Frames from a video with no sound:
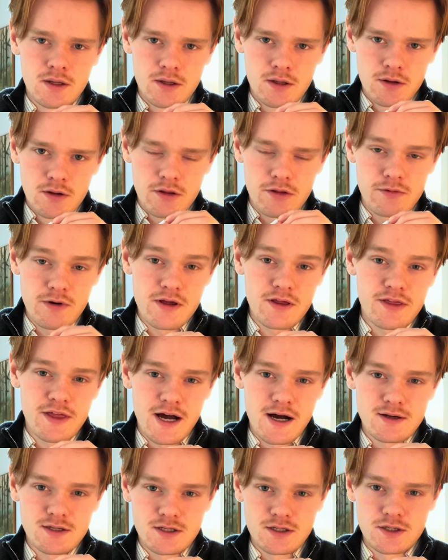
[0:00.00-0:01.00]

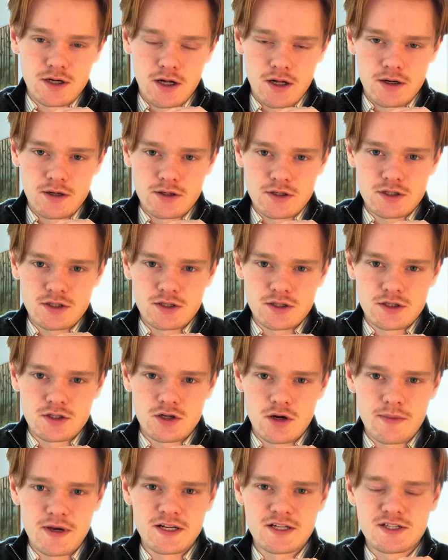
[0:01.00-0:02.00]
$3,000. So I
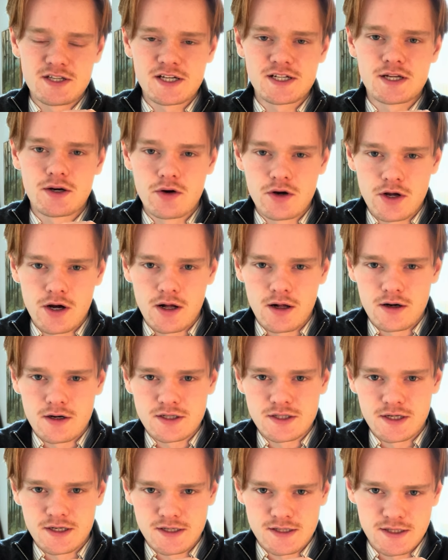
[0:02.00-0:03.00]
made $600
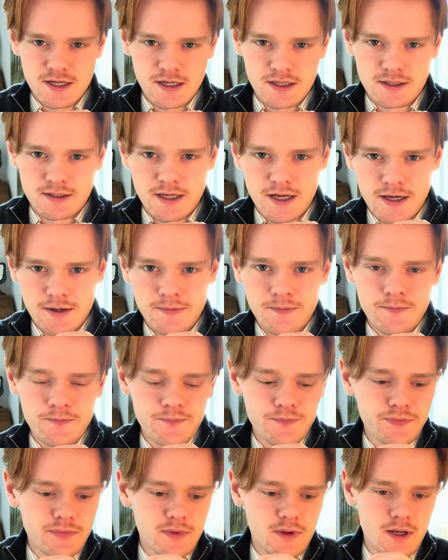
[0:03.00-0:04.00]
in a single day.
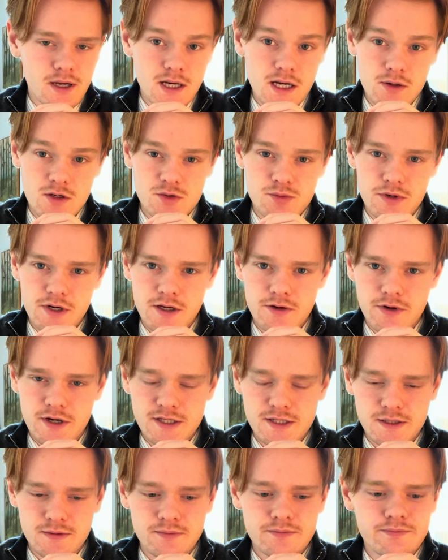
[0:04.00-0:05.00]
It was pretty
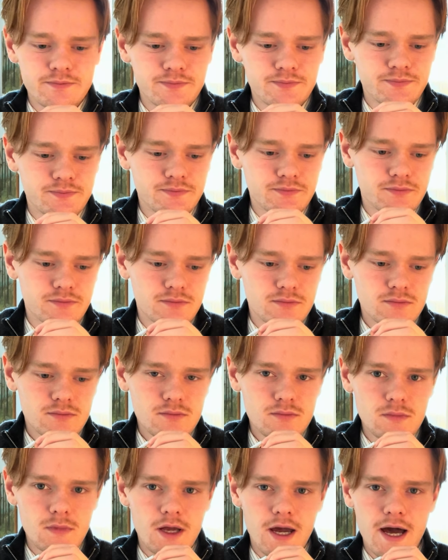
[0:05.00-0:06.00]
crazy.
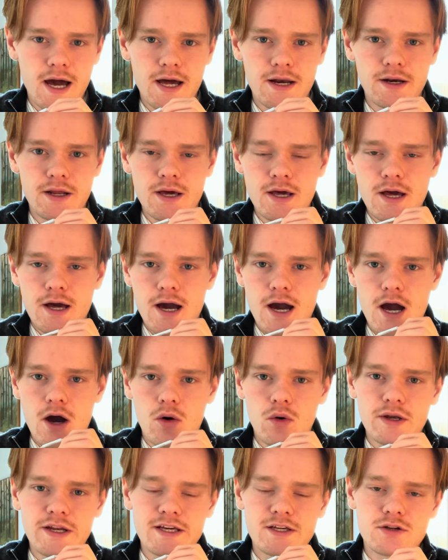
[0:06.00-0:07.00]
And I
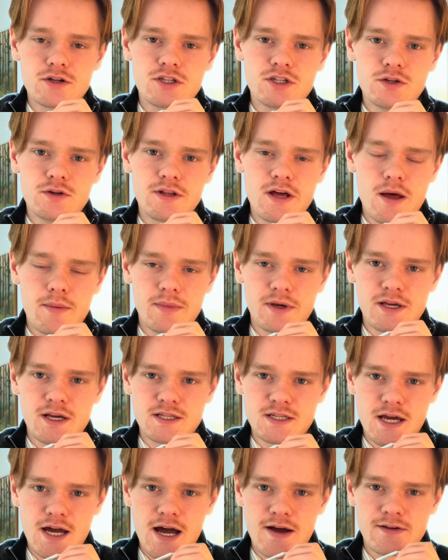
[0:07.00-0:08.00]
only could do that because
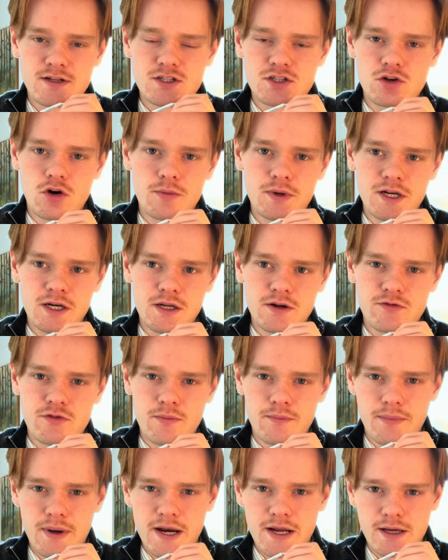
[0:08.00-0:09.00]
I had so many
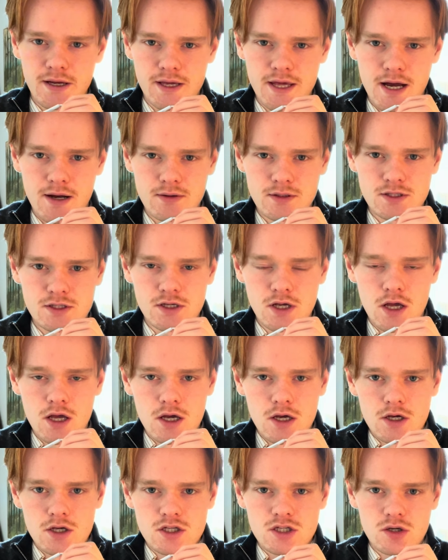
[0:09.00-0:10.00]
different betting accounts.
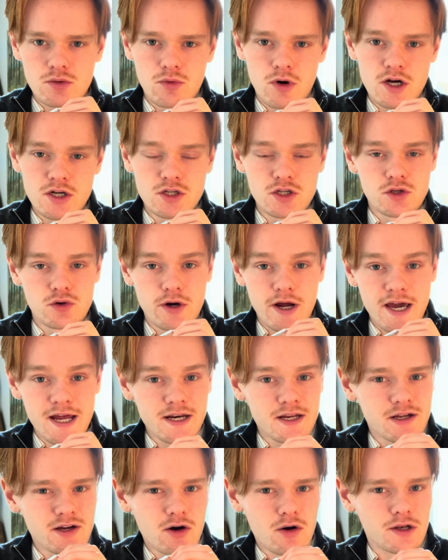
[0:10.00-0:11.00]
So what your
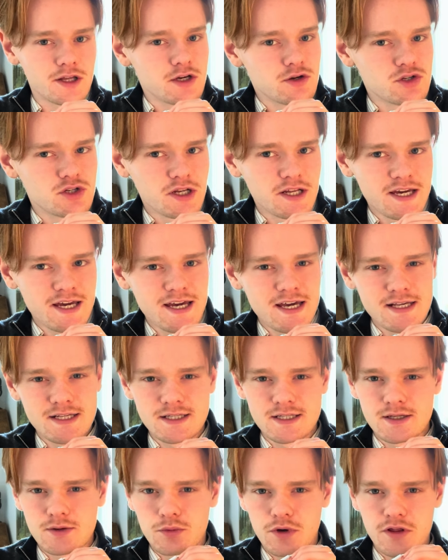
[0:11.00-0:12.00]
end goal usually
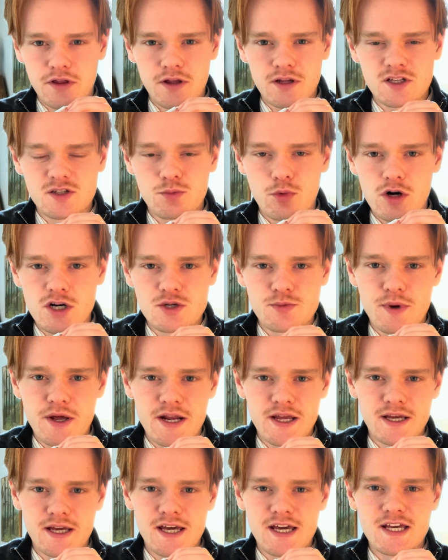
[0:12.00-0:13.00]
is within sports
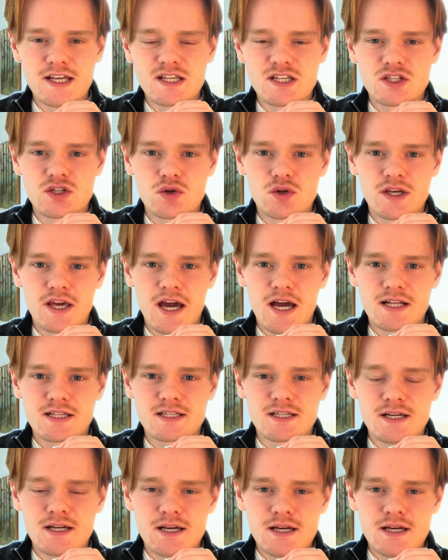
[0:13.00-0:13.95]
betting is to get